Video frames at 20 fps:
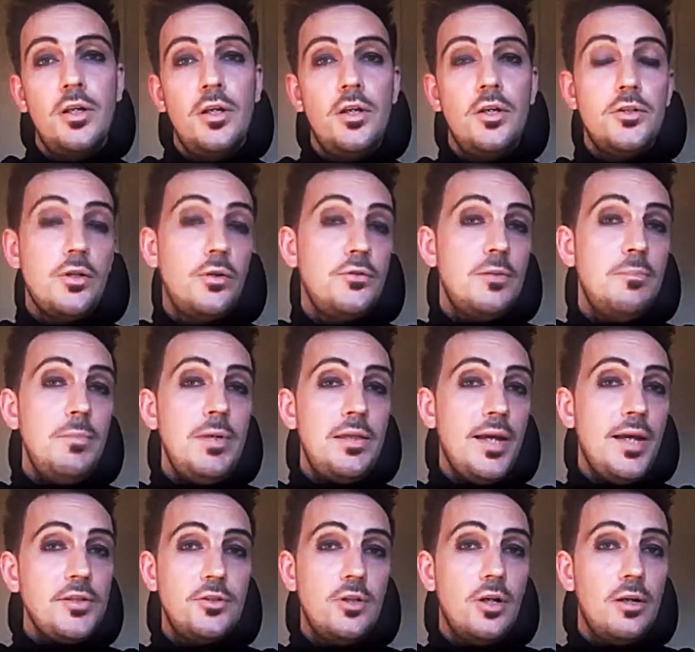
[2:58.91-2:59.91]
So, to me,
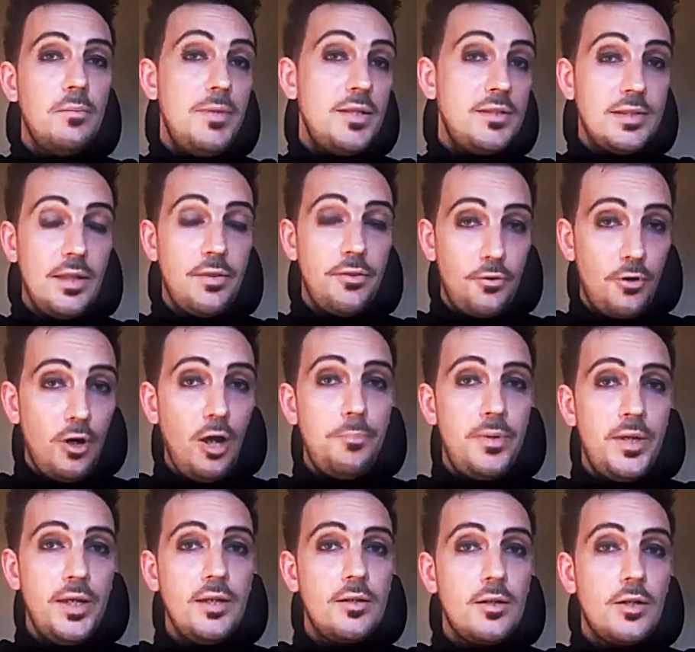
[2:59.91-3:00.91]
that's not
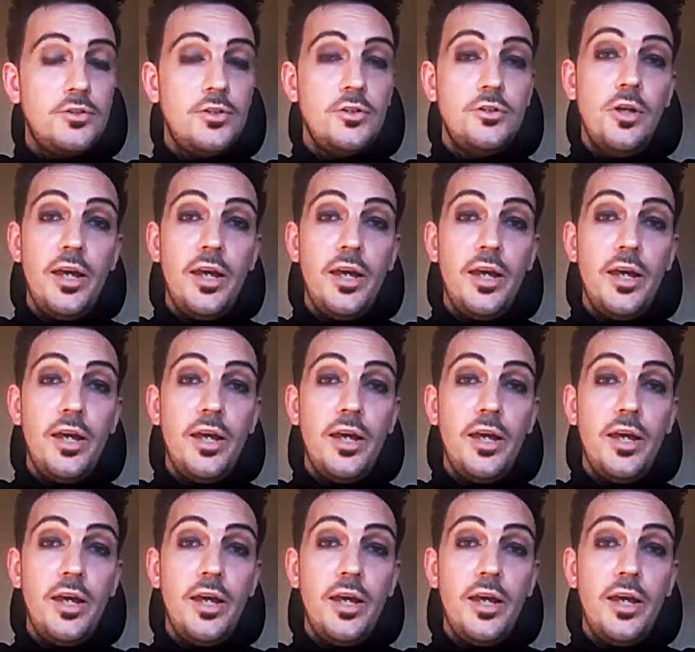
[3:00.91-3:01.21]
misanthropic because it's not